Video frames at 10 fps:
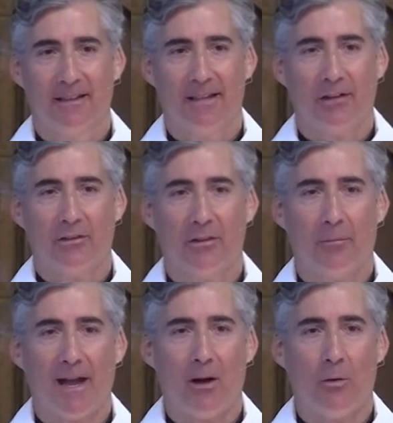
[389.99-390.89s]
That's the
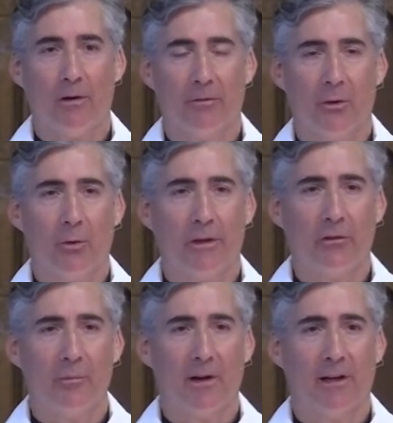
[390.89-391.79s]
power of the Holy
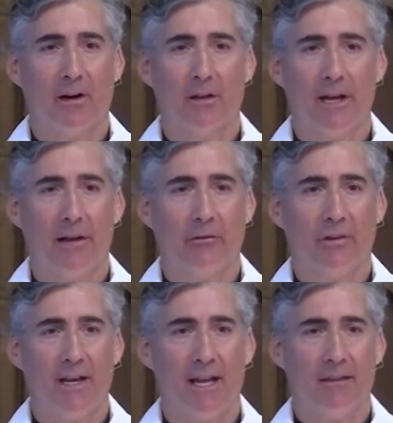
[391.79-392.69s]
Spirit in our lives
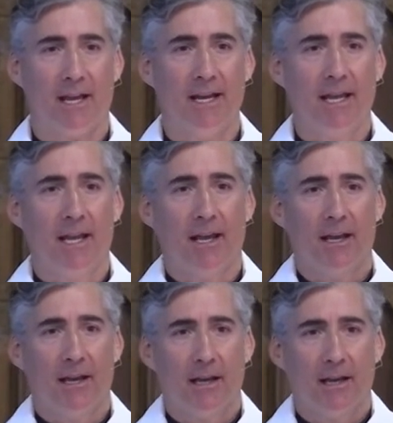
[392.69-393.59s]
today, that
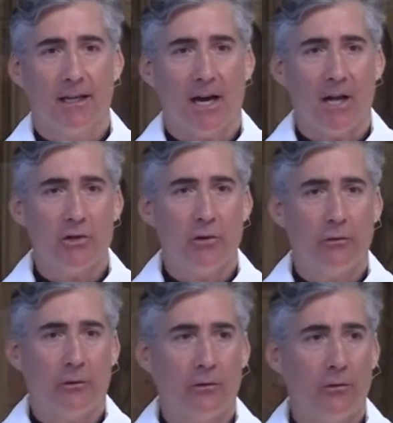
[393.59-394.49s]
God
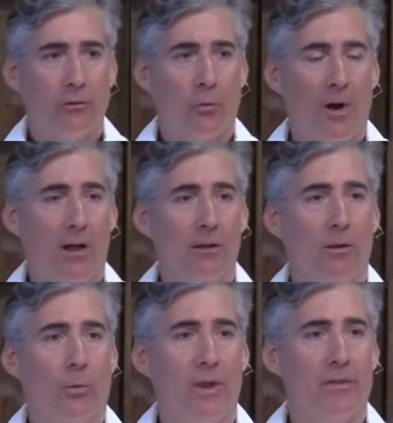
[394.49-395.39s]
chooses to
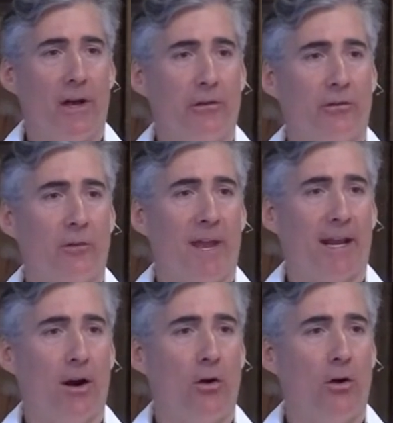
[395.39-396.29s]
dwell with us, to
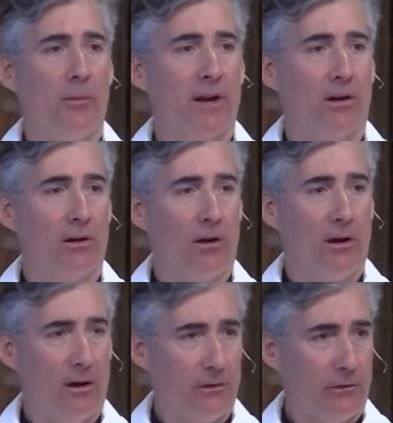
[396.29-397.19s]
make a home in our
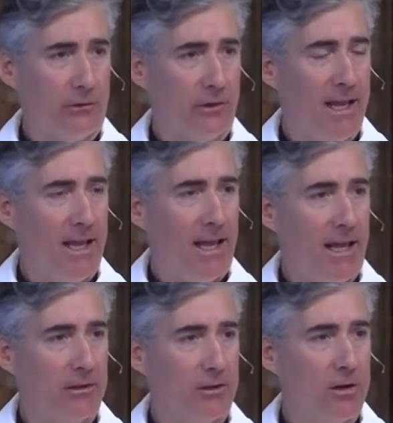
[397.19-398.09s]
hearts,
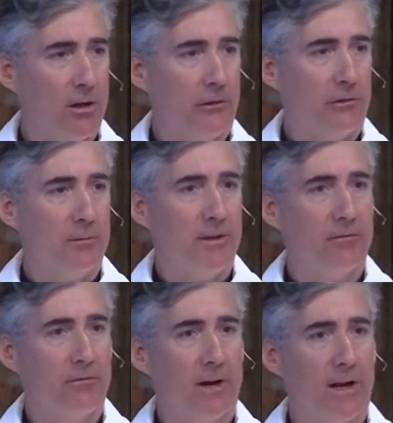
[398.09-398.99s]
and to call us to be
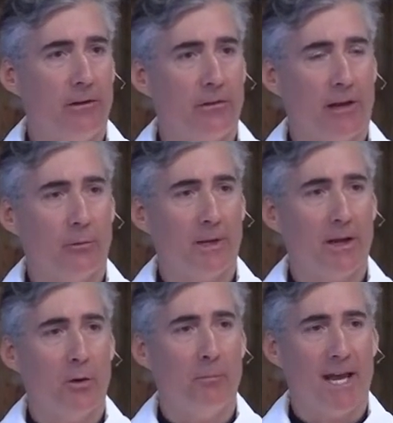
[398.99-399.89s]
friends as
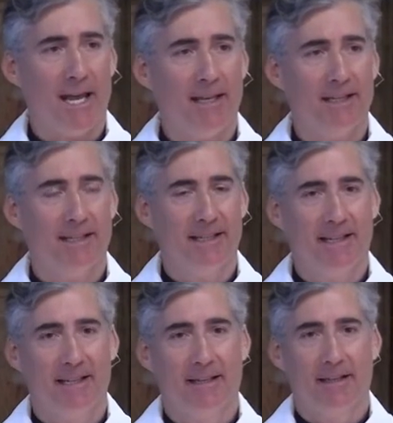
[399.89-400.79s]
we obey,
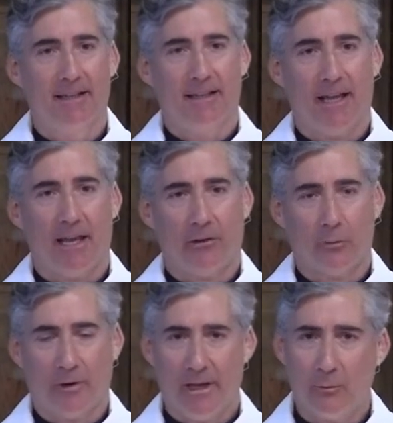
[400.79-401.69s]
and as
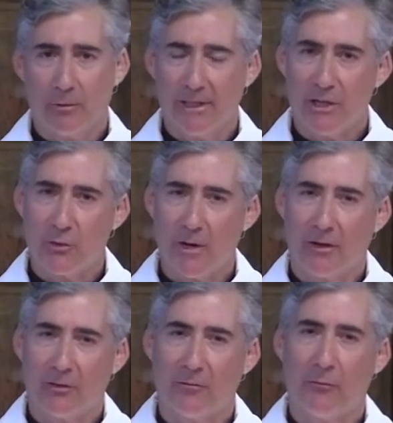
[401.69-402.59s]
we're inwardly
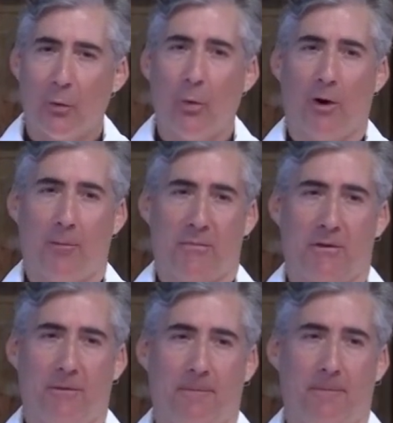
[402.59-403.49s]

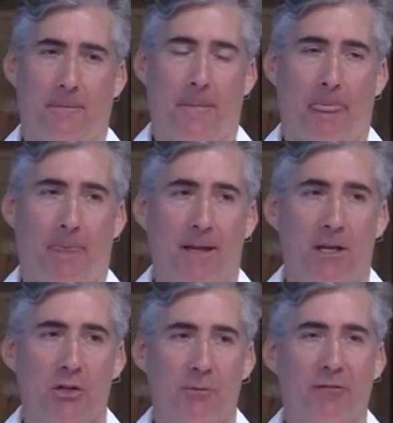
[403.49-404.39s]
transformed,
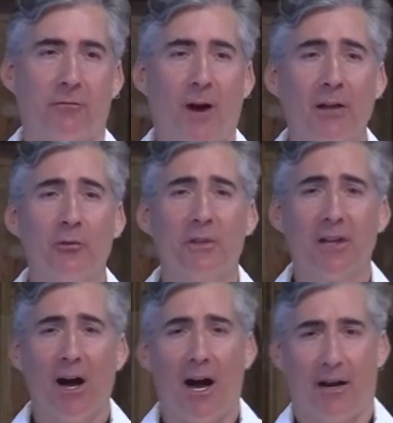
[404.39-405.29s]
to be friends with
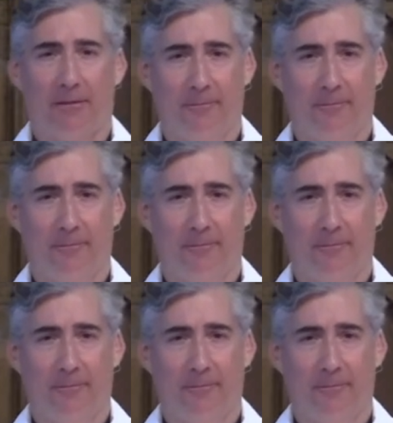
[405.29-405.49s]
God.